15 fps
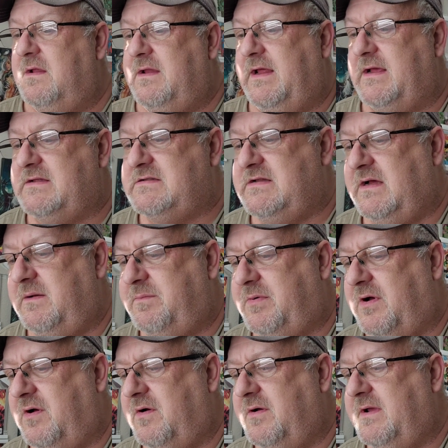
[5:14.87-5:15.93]
Next up,
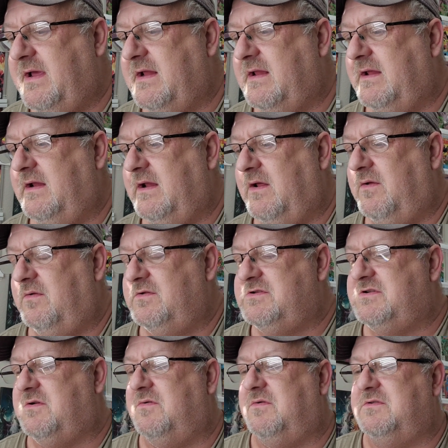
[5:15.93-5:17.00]
oh, you get a little old
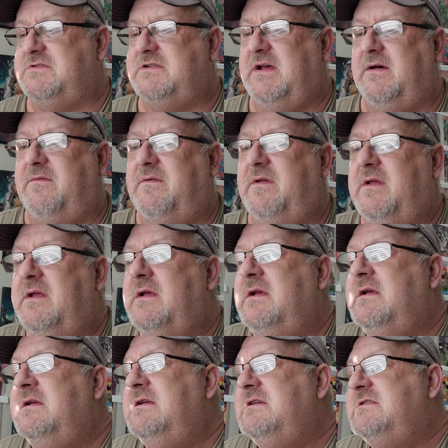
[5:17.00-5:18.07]
school stuff.
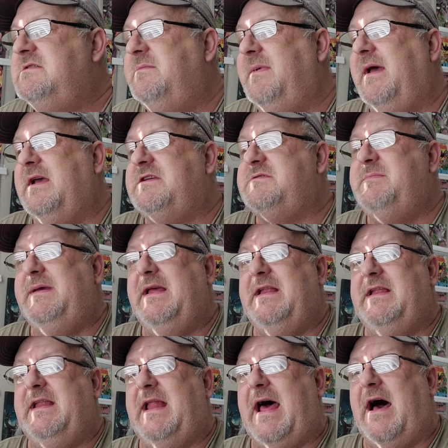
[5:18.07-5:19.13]
Some X-Men
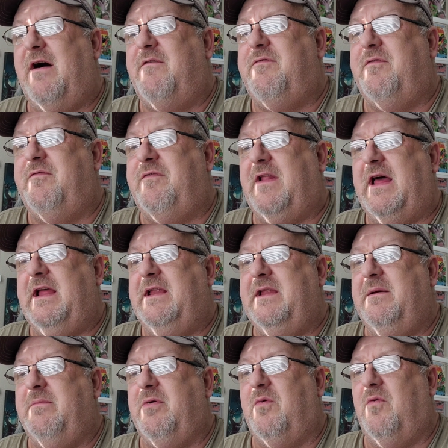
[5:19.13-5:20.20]
and the Alpha Flight,
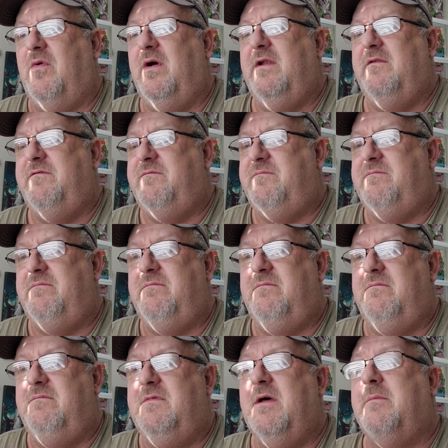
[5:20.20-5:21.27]
number
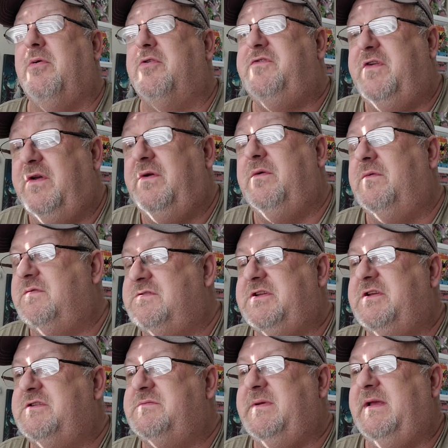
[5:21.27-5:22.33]
two.
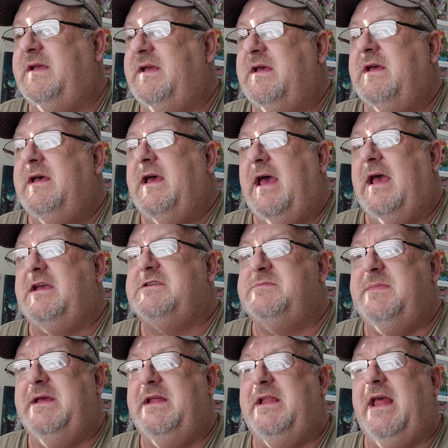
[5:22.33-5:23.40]

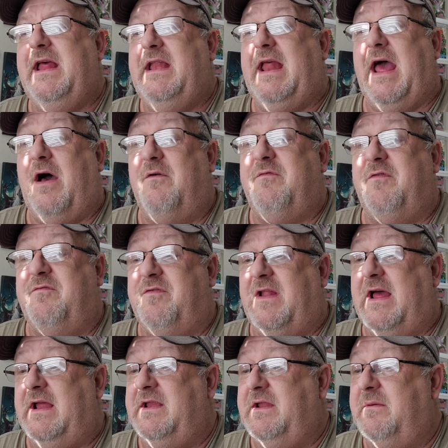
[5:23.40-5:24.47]
X-Men and the Alpha
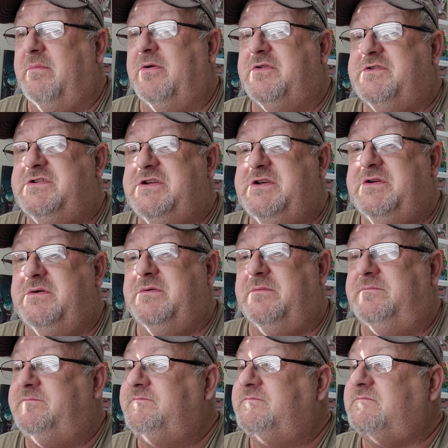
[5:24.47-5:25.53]
Flight, number two.